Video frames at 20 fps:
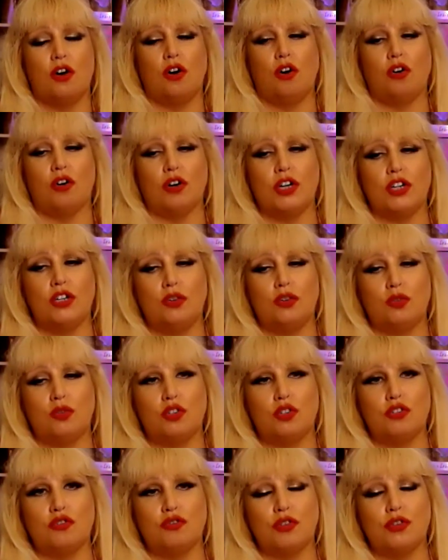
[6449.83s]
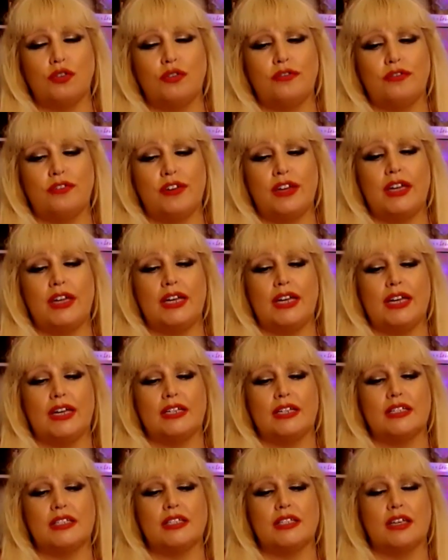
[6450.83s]
honor your true
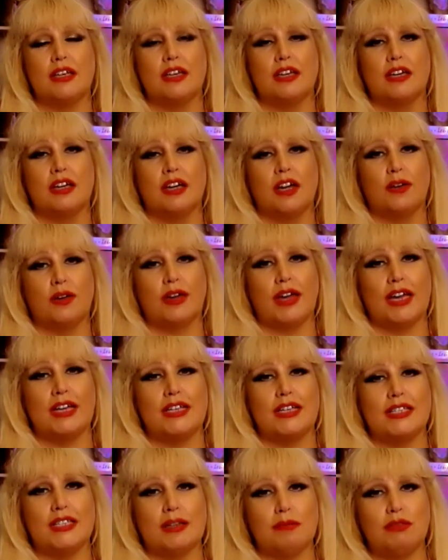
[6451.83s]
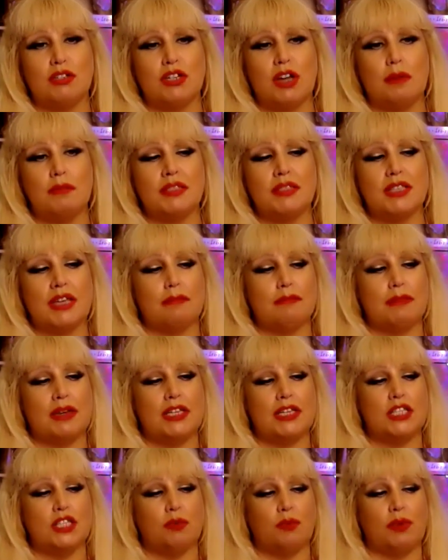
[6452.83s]
feelings. Okay, sometimes that
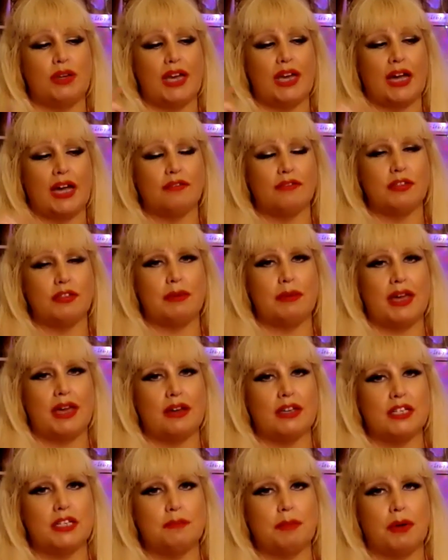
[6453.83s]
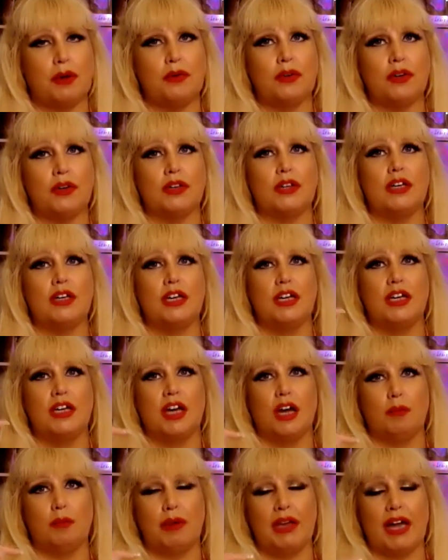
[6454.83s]
means that we have to be outspoken
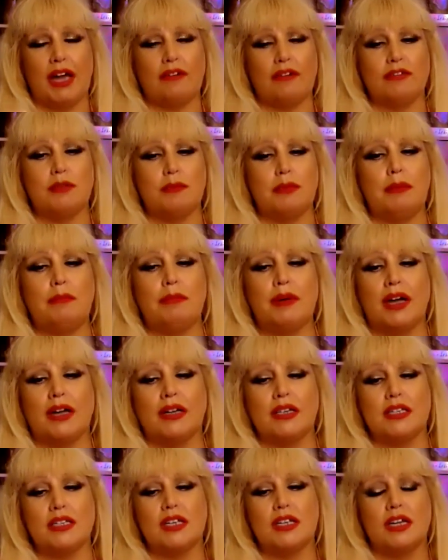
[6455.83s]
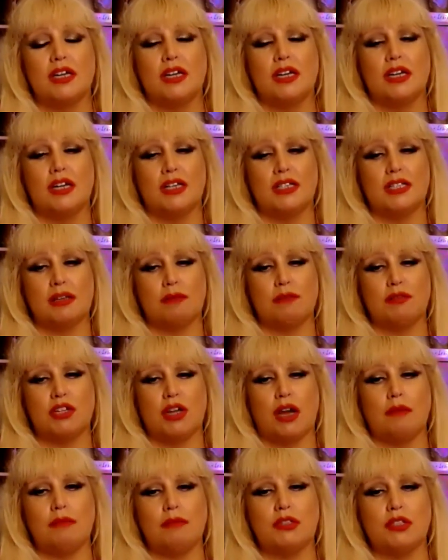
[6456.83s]
and we have to be blunt. And
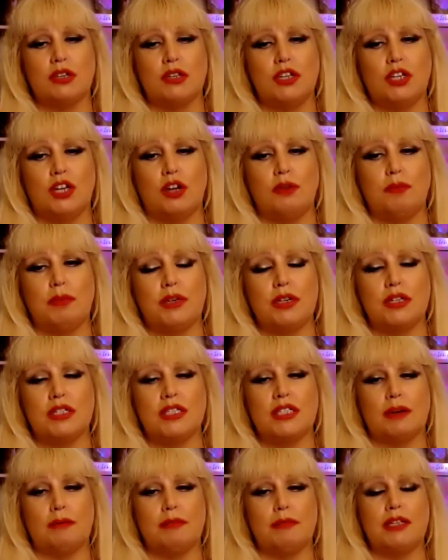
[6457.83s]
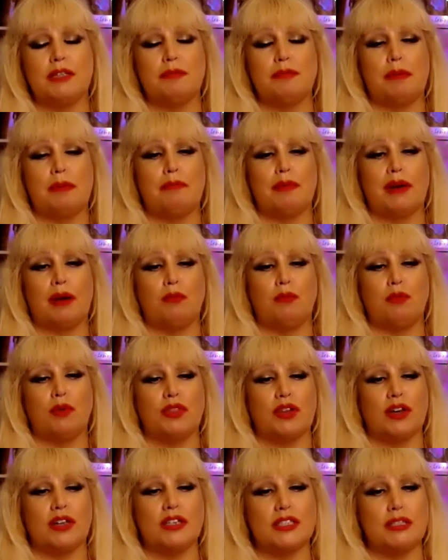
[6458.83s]
sometimes, you know, because somebody's been blunt
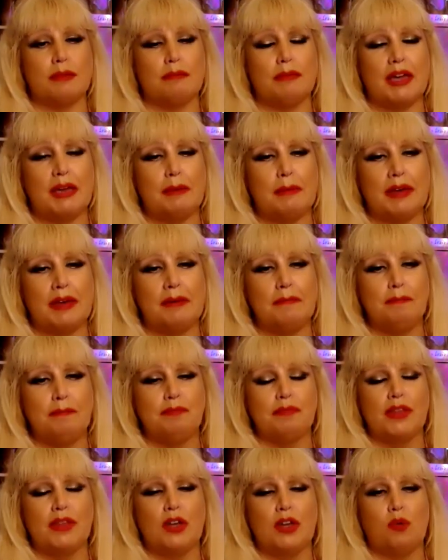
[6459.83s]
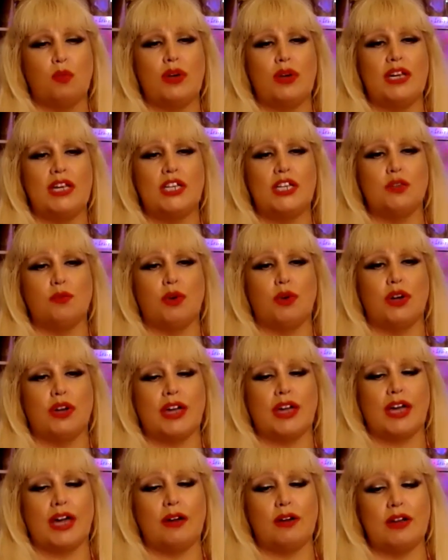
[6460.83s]
with us, then maybe we need to
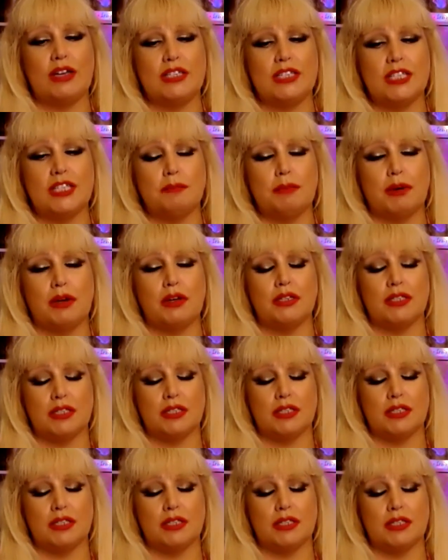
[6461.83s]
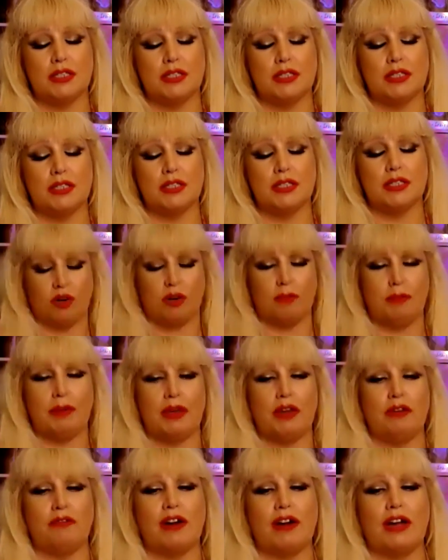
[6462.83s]
work out, is this person somebody who I want
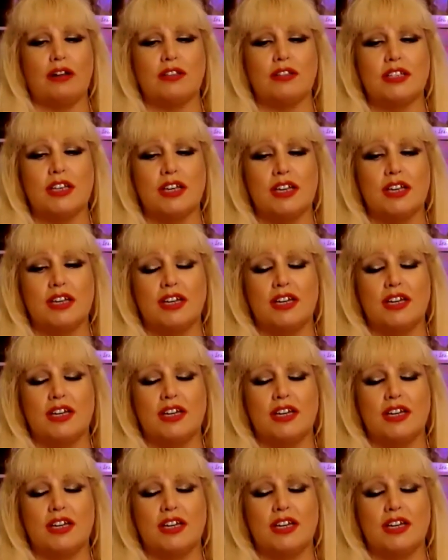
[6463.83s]
to be around?